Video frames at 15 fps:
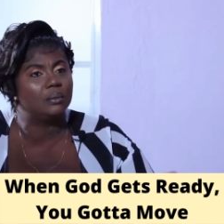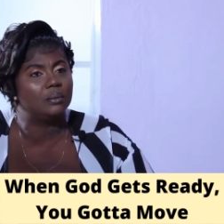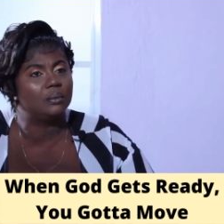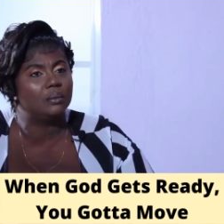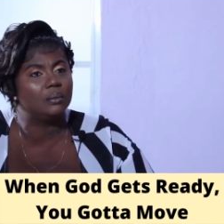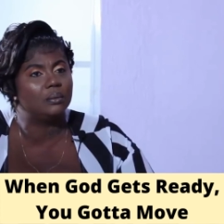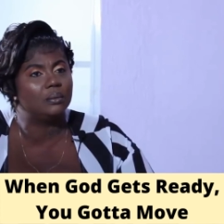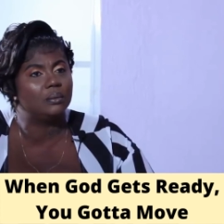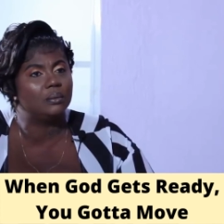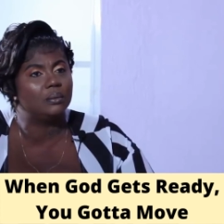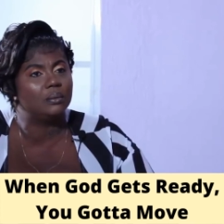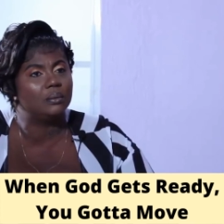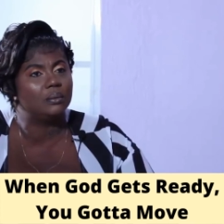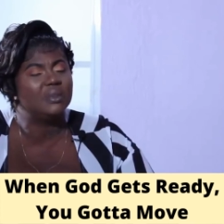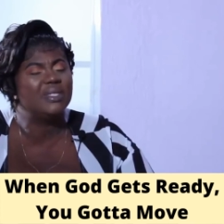what drew
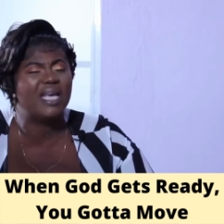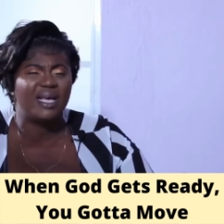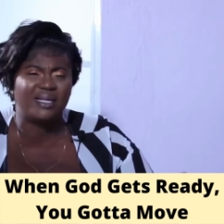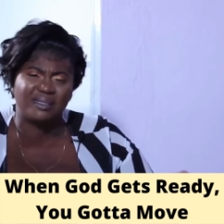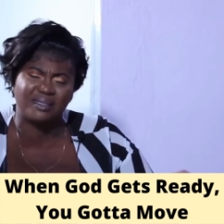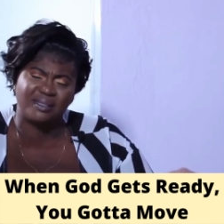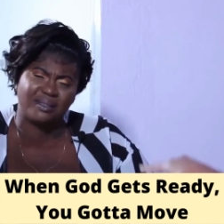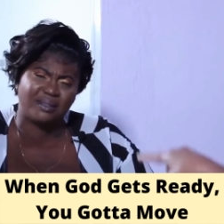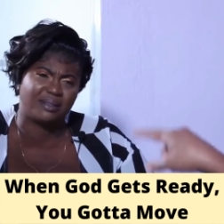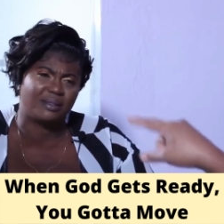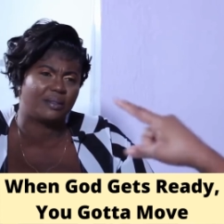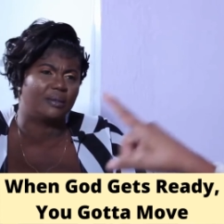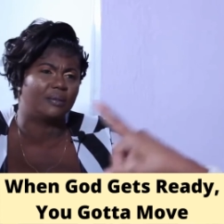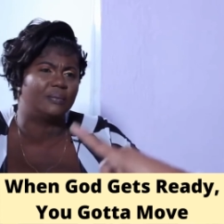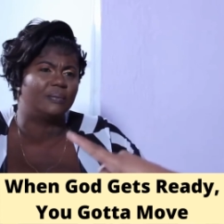you. And
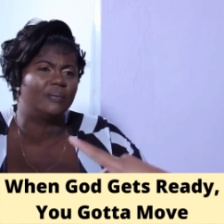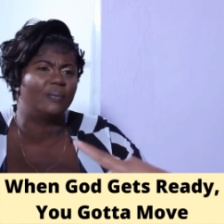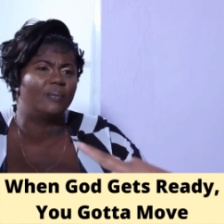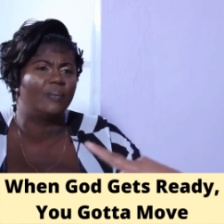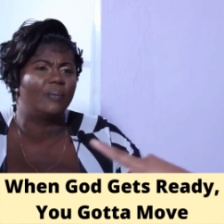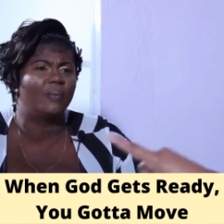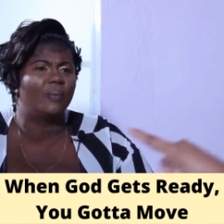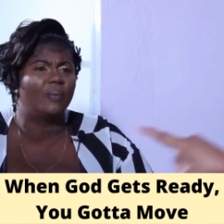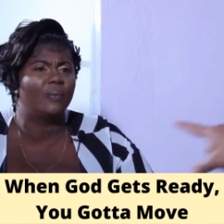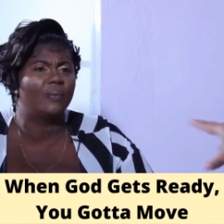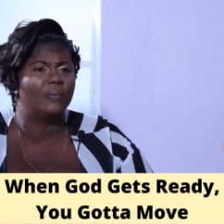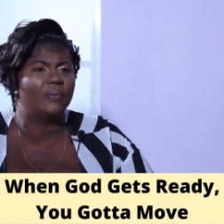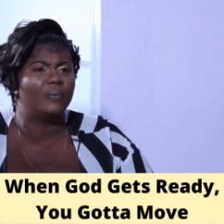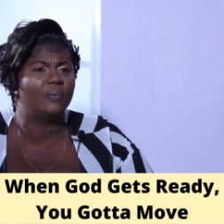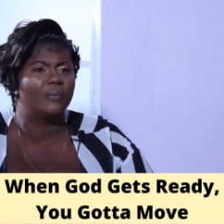he drew you
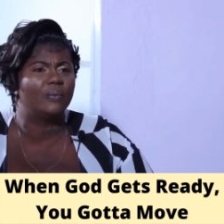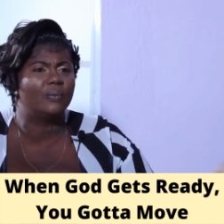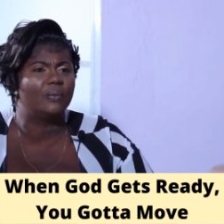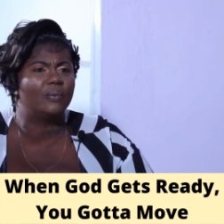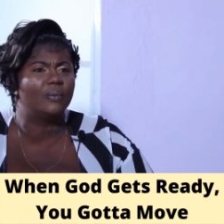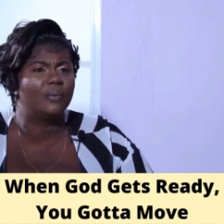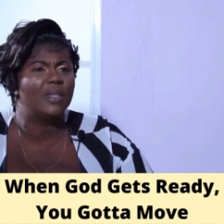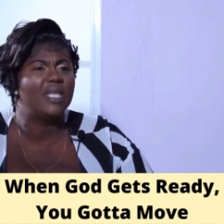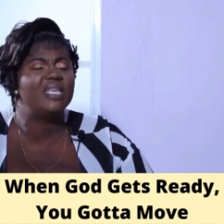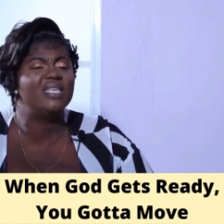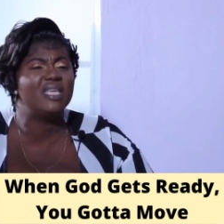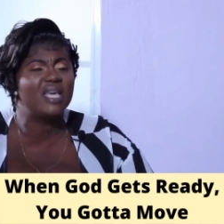in your place.